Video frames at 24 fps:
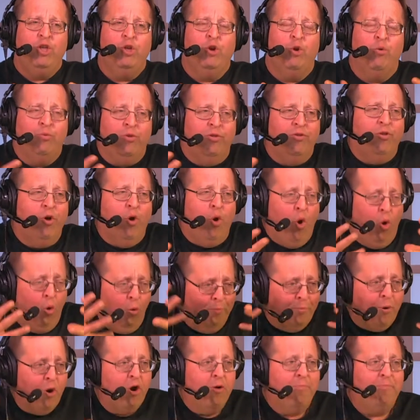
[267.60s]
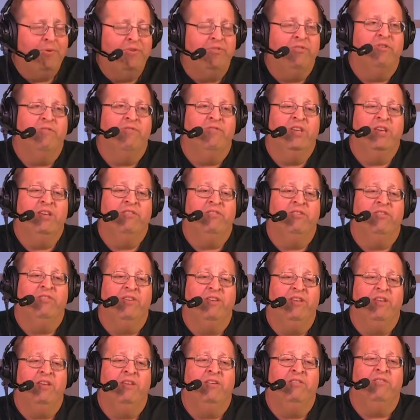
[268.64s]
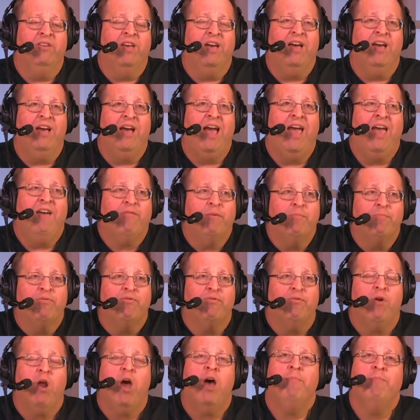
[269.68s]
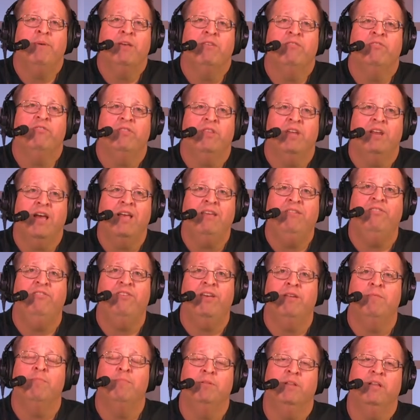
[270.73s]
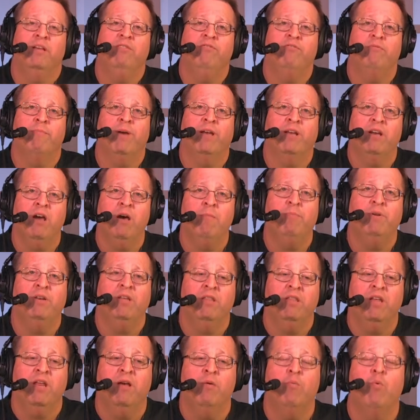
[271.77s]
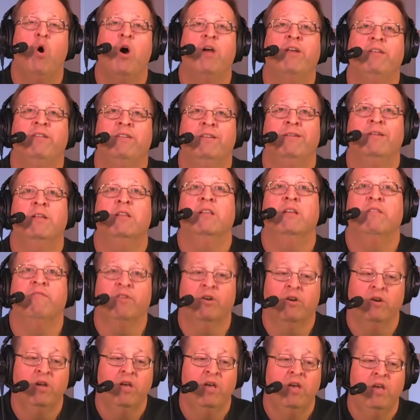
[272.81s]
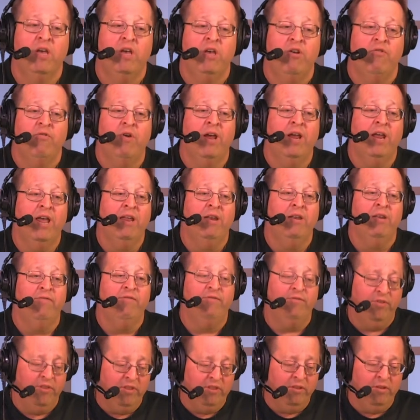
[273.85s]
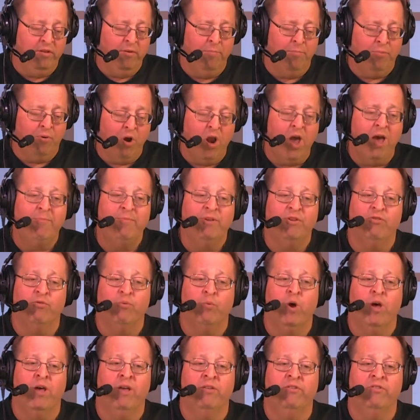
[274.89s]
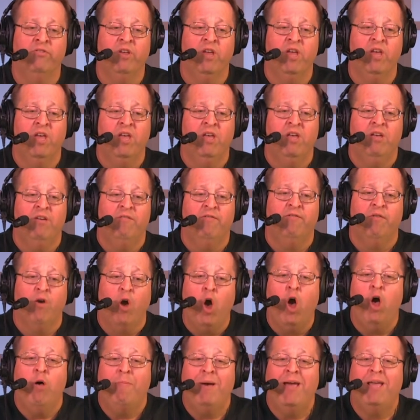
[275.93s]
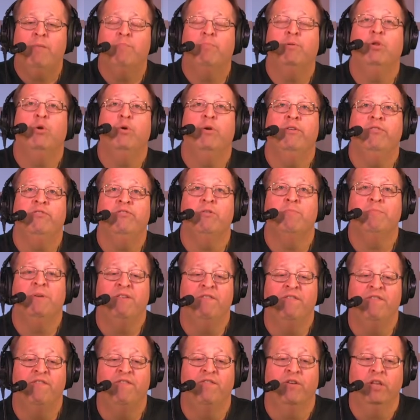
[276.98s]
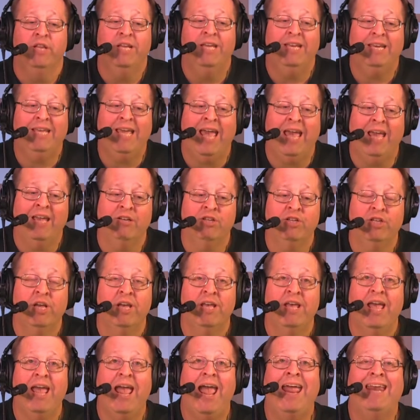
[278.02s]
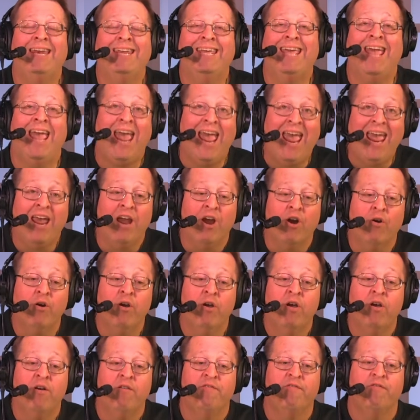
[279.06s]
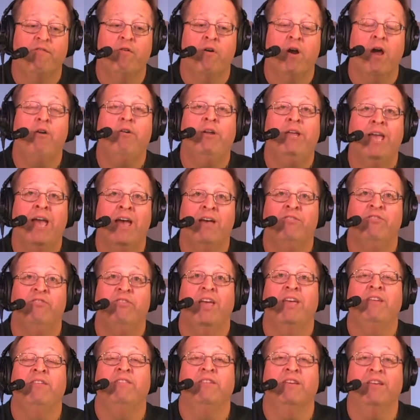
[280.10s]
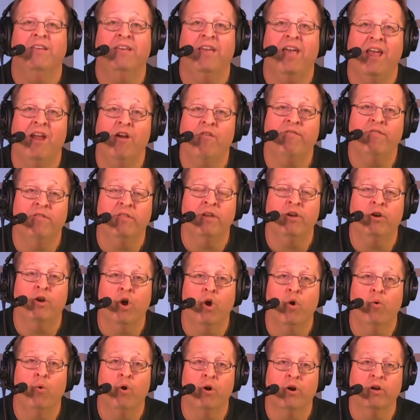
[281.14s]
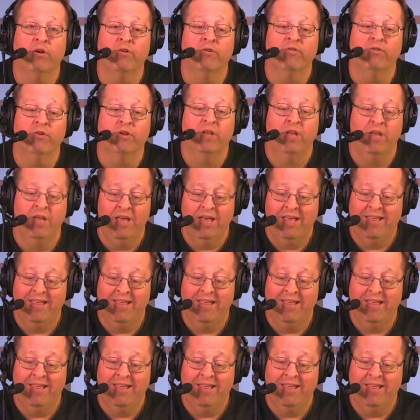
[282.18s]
the whole purpose of this is I have a promise that I set in place for my company that I wanted to deliver, right? And the promise was for all my employees to be fully engaged and care for our guests and to care for their coworkers.